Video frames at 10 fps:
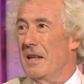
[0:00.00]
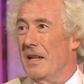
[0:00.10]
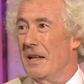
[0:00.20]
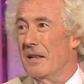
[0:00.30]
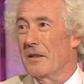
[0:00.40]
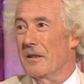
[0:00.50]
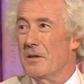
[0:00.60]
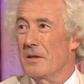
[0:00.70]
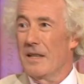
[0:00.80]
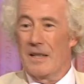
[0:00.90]
in
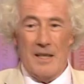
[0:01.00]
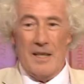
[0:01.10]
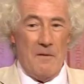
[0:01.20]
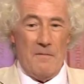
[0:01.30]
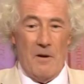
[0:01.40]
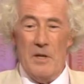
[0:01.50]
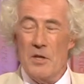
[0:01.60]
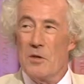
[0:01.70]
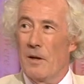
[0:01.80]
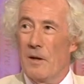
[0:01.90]
England from
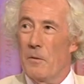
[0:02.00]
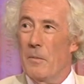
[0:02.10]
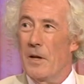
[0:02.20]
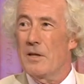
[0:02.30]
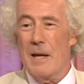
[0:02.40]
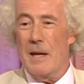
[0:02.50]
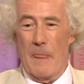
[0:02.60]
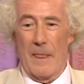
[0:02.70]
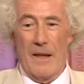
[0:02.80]
his 12th birthday.